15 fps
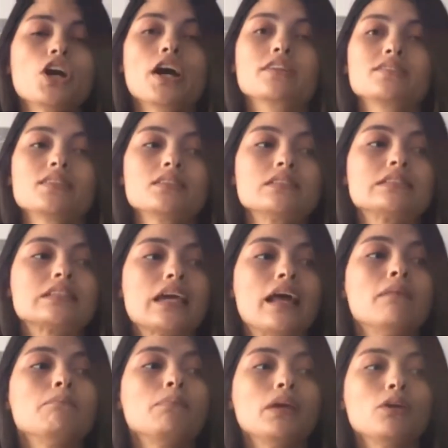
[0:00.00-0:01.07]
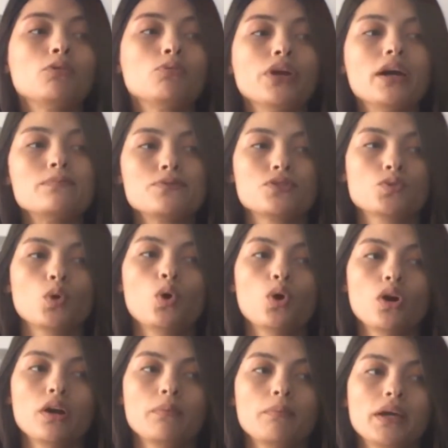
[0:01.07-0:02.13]
toxins can be
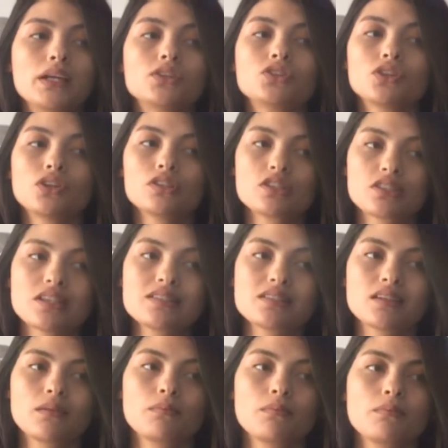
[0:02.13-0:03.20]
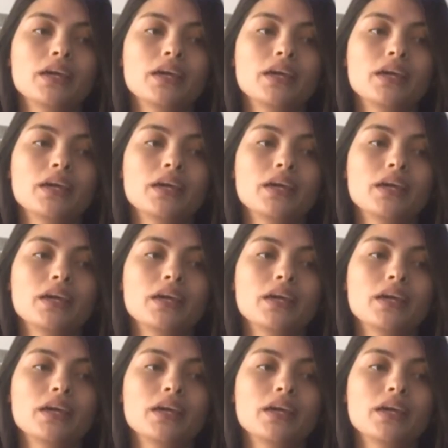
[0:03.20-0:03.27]
reabsorbed into your system,